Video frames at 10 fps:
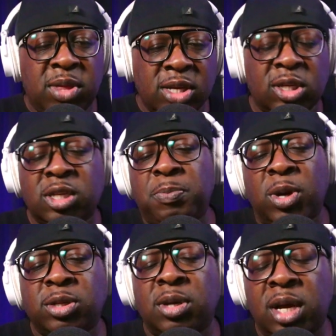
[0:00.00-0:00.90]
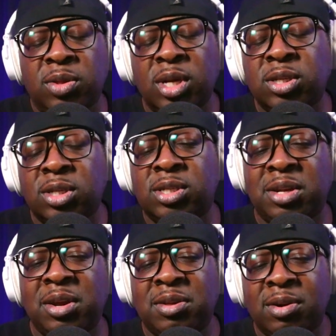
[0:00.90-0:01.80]
This is Muscle, and this is
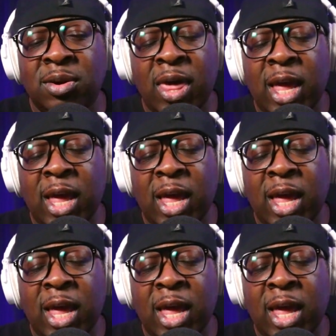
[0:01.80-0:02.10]
another